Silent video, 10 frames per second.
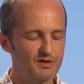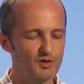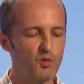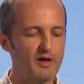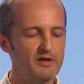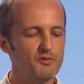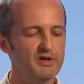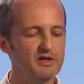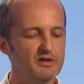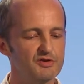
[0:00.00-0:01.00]
the way
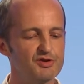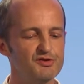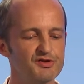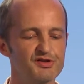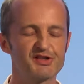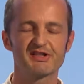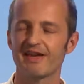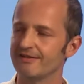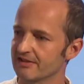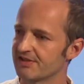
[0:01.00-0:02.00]
we choose to
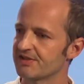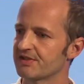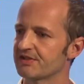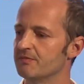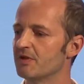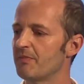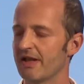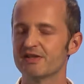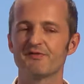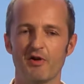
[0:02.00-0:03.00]
scale the system
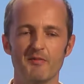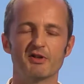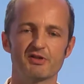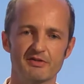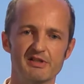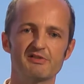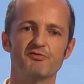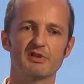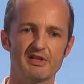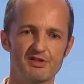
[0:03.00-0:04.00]
depends very much on these
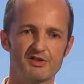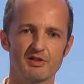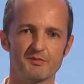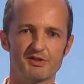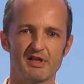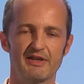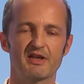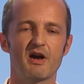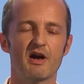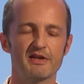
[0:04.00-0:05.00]
relationships and
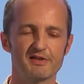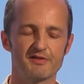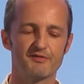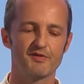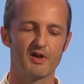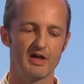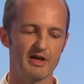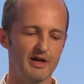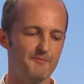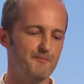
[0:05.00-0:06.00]
the kinds of
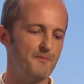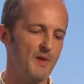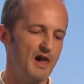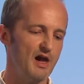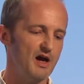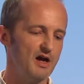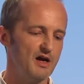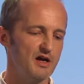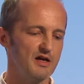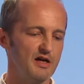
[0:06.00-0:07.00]
um,
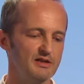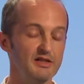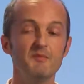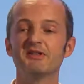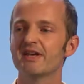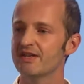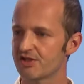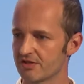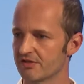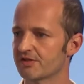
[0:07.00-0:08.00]

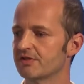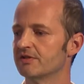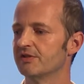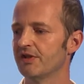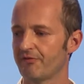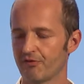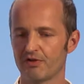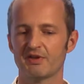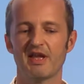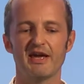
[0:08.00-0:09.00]
limitations that the
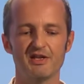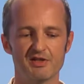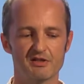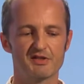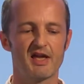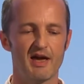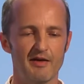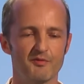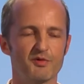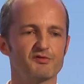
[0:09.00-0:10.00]
different agents
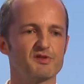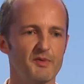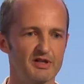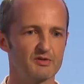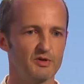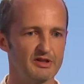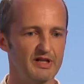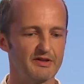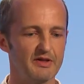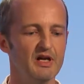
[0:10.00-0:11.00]
have with respect to one
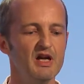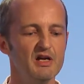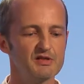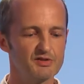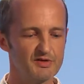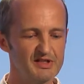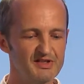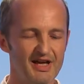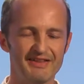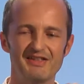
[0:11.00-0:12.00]
another. So
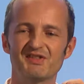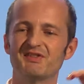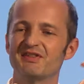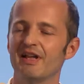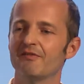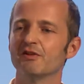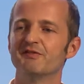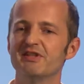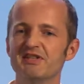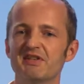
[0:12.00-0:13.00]
these, at this level
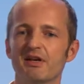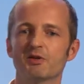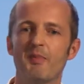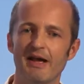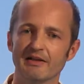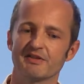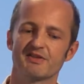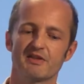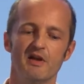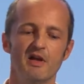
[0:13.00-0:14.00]
of detailed
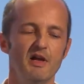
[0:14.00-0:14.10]
balance,